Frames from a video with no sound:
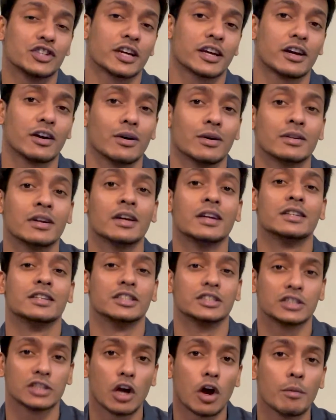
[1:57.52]
check out the
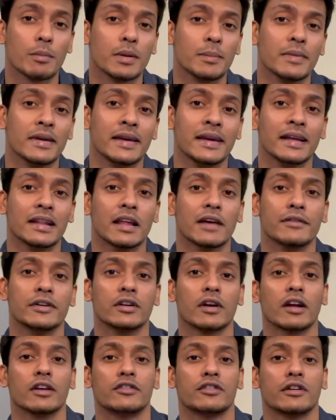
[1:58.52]
Xiaomi Mi
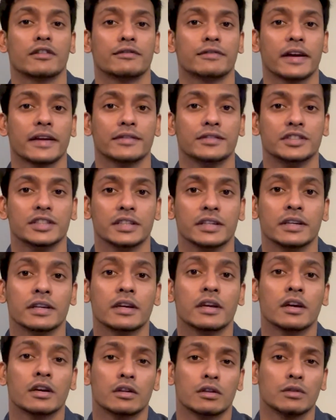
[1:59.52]
11 Ultra
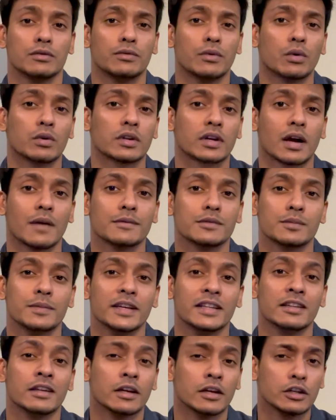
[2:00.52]
5G. The phone comes
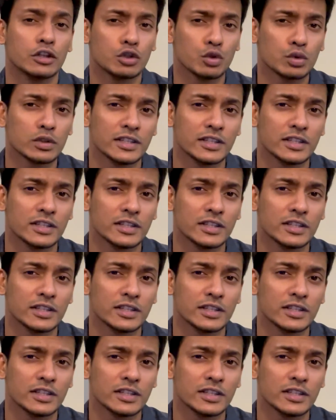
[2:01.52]
with two